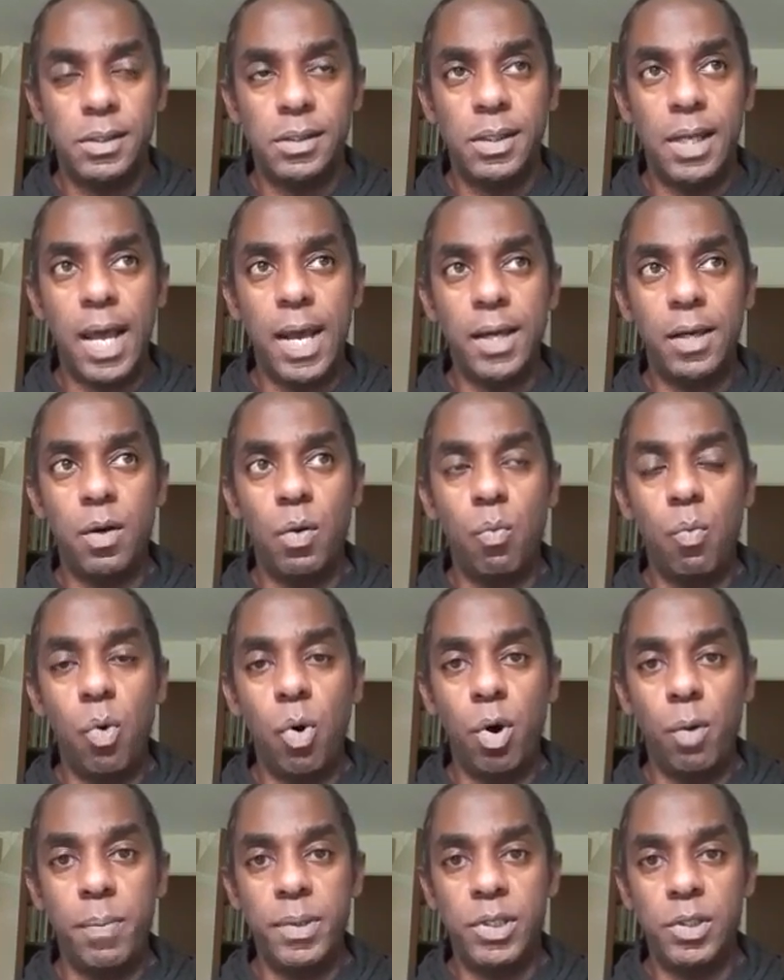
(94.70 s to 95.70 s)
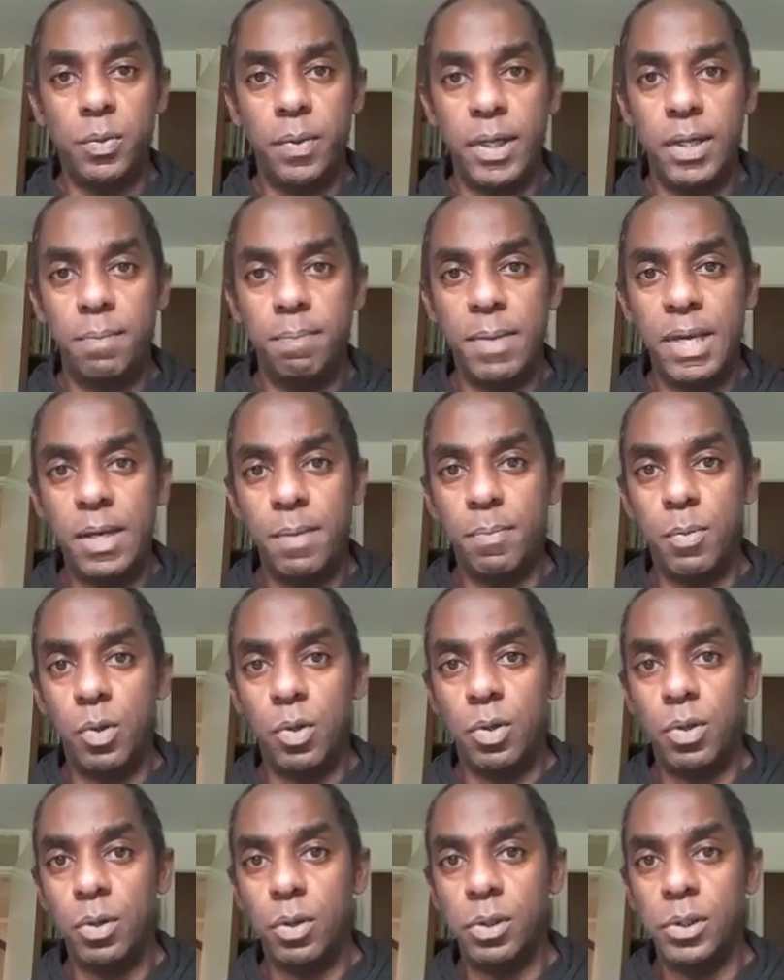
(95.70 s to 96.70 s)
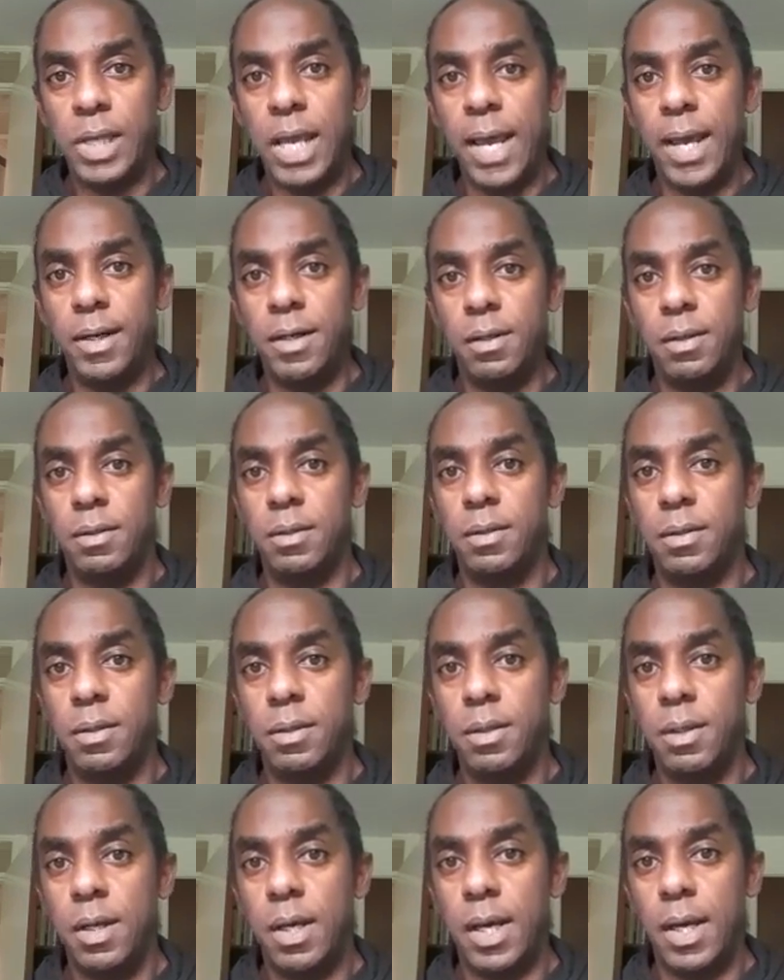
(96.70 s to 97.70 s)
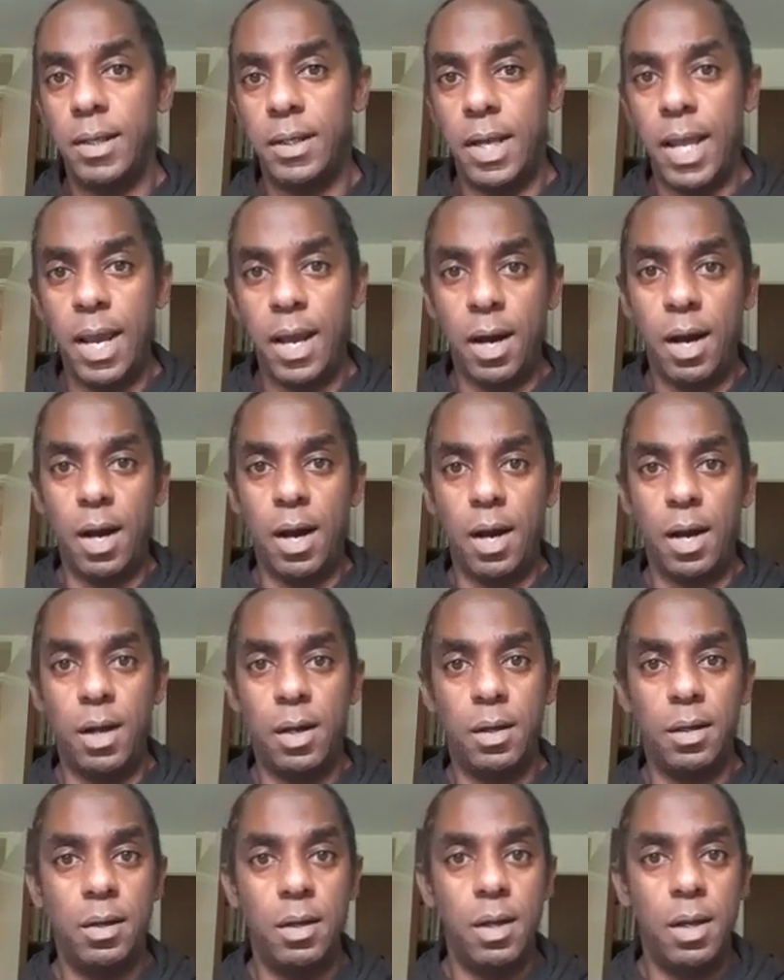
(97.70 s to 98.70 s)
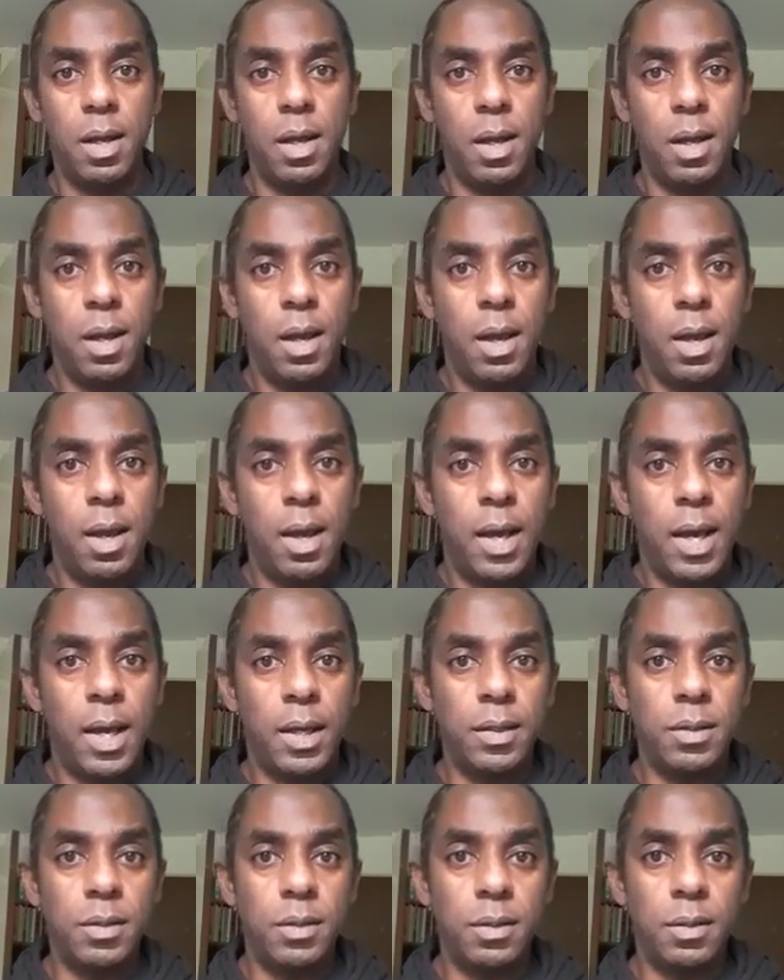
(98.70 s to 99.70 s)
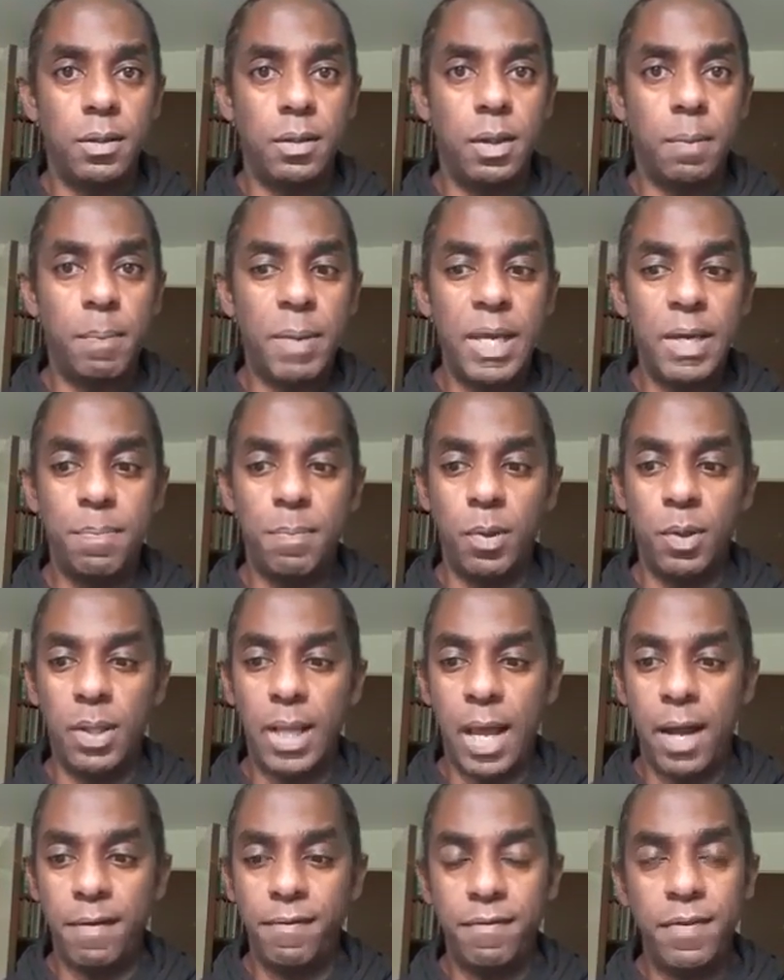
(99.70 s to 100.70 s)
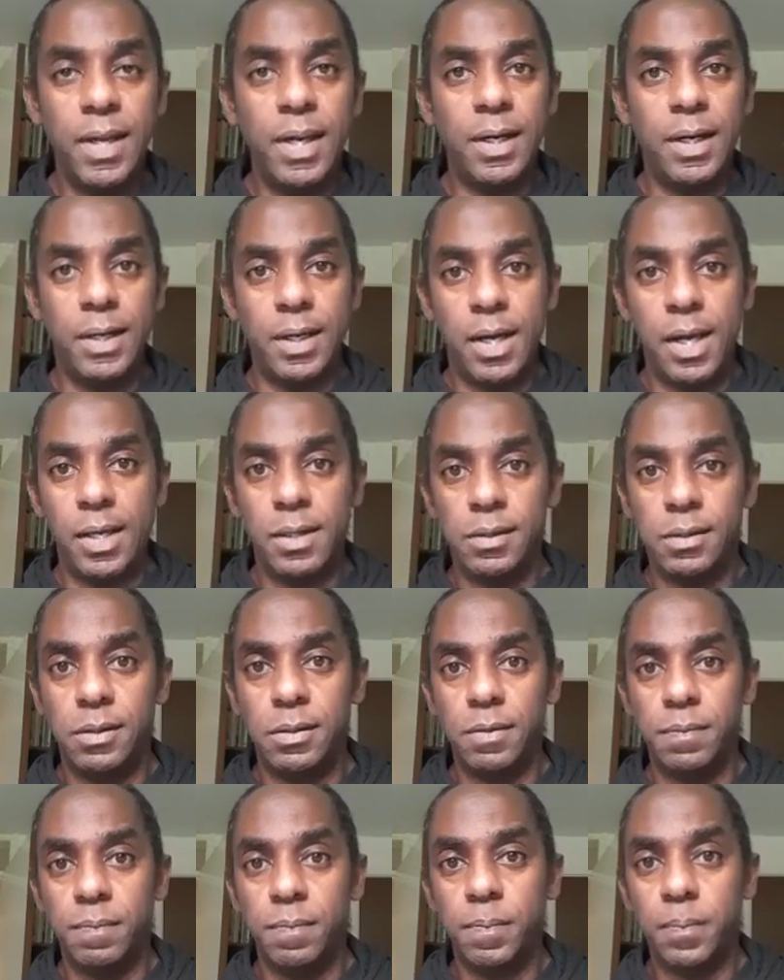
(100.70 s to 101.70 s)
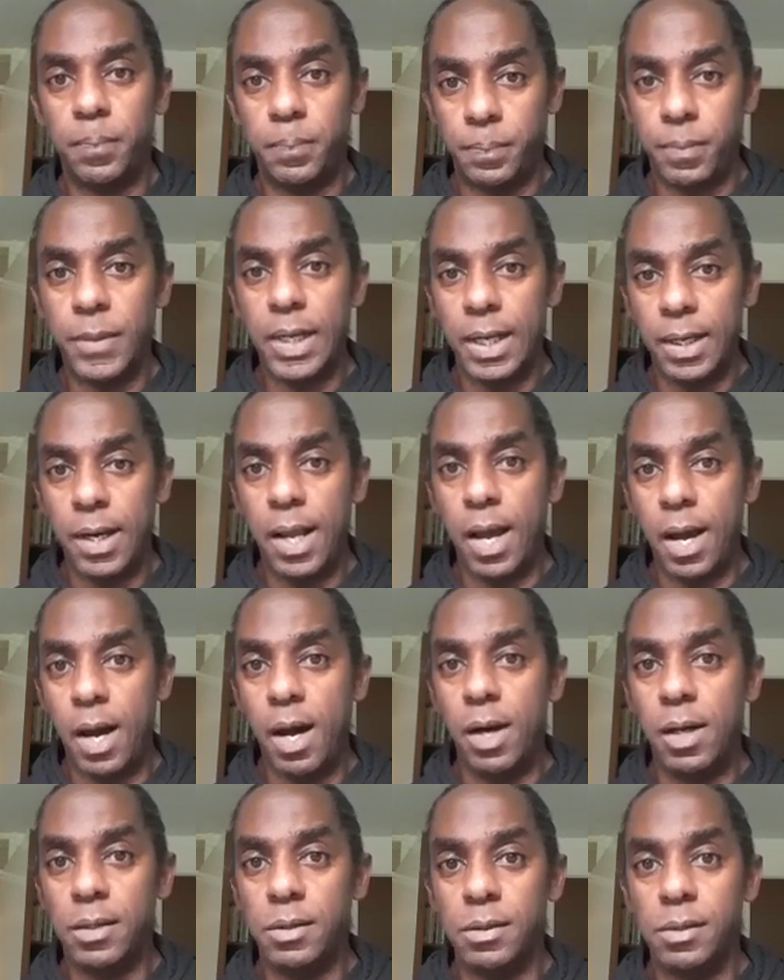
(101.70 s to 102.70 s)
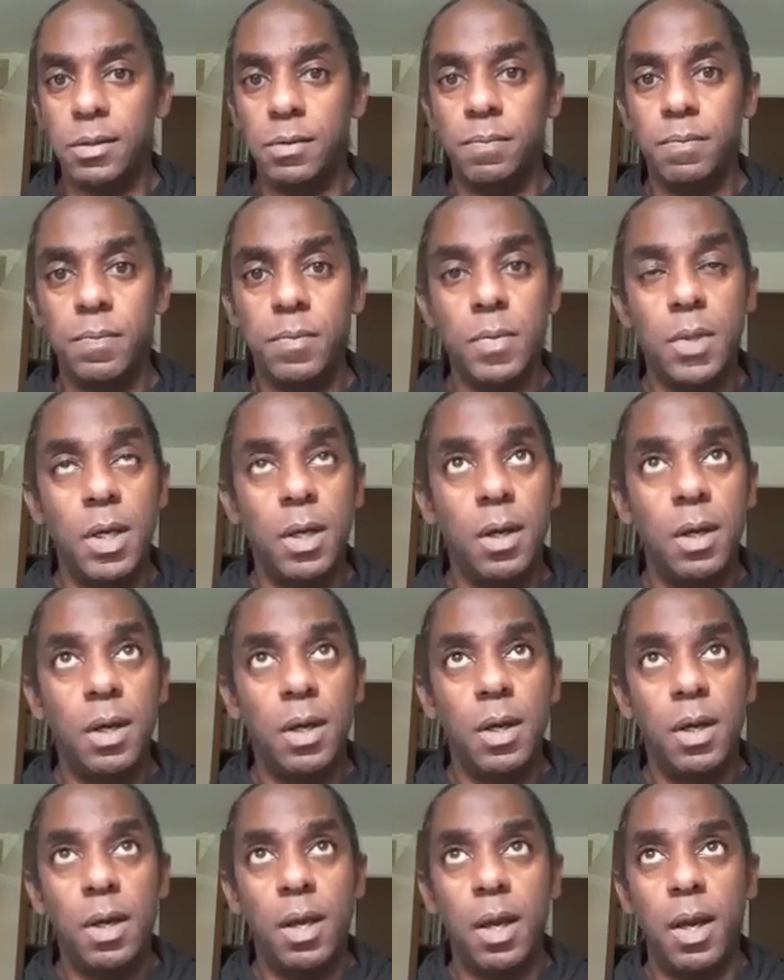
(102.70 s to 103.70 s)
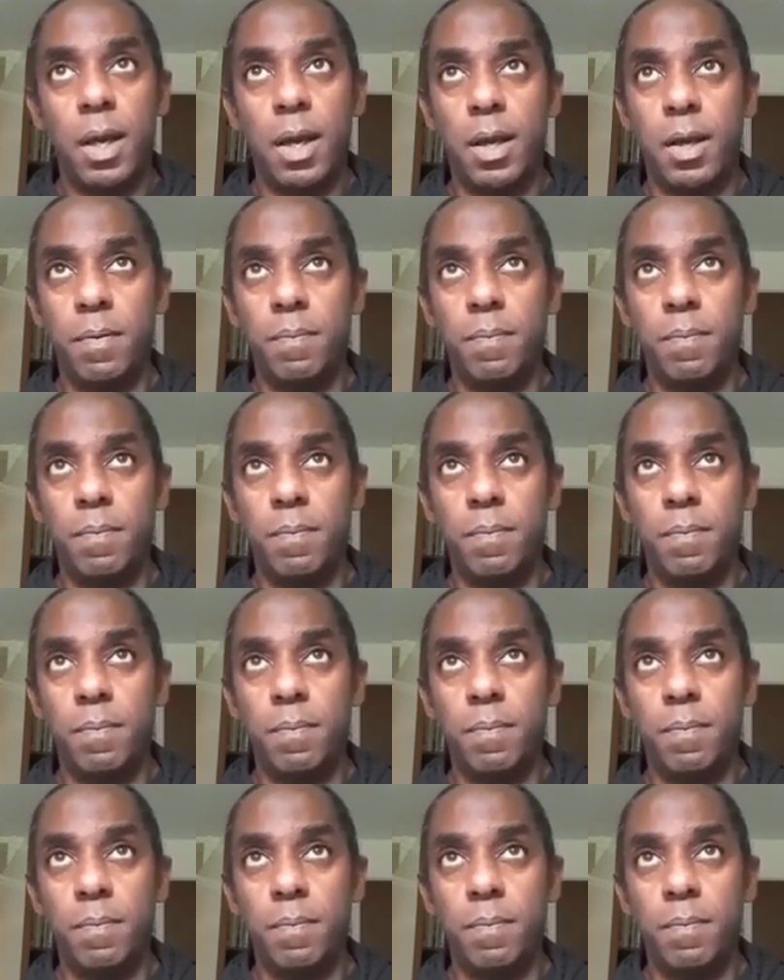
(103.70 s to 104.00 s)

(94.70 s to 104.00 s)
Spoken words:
like a war between people's head and their heart. And the people that are feeling this in their hearts, I